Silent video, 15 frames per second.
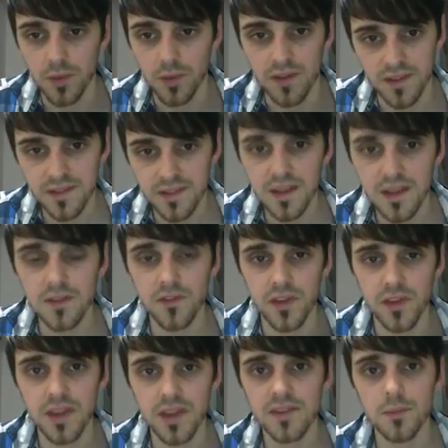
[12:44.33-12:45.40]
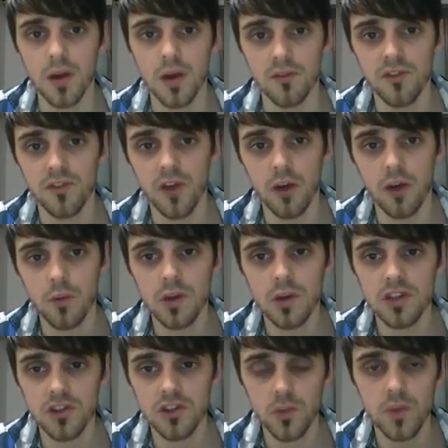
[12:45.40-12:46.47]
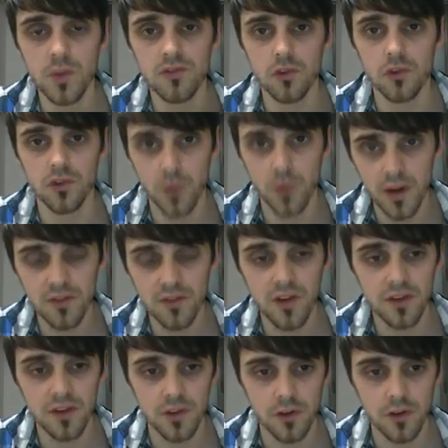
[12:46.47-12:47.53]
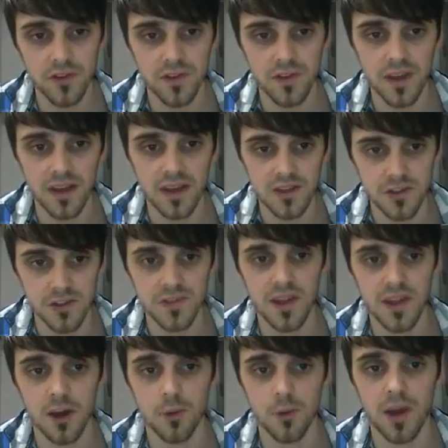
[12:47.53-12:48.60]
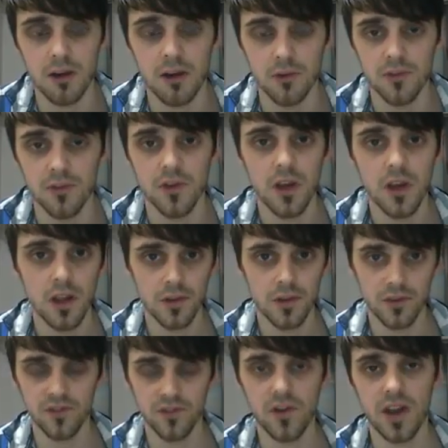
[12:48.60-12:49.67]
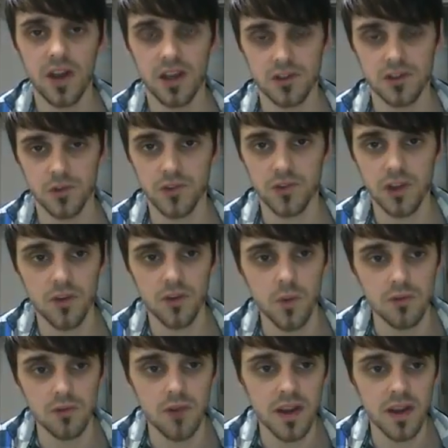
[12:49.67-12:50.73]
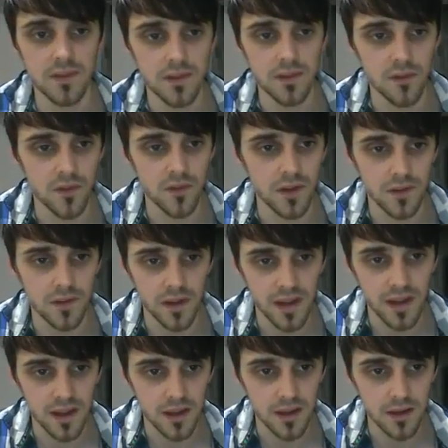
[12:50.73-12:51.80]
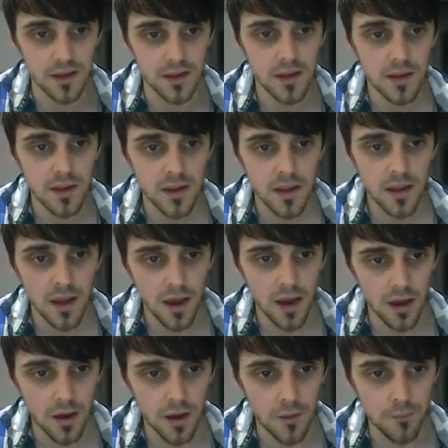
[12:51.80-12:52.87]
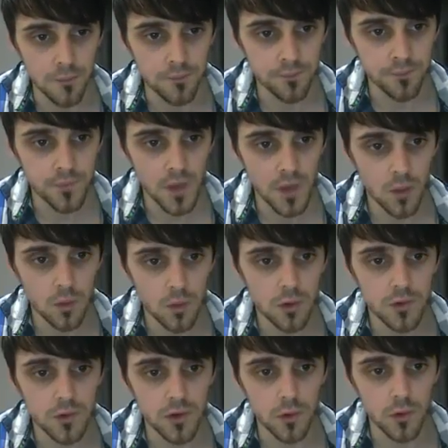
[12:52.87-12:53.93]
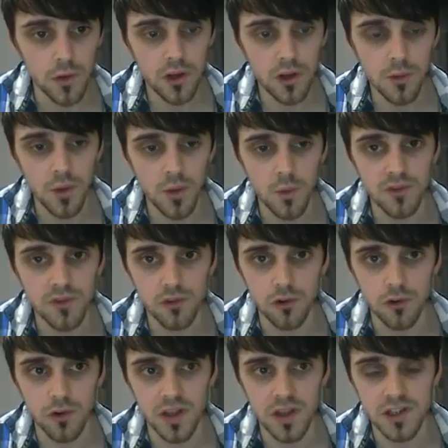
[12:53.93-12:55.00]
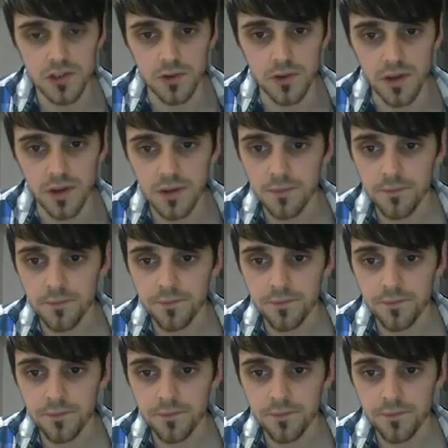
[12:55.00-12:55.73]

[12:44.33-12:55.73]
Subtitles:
because I said for this month I want to just withdraw $25 a day just to help out with some financial stuff with rent and things like that here. What we'll do, we'll look at my withdrawal history.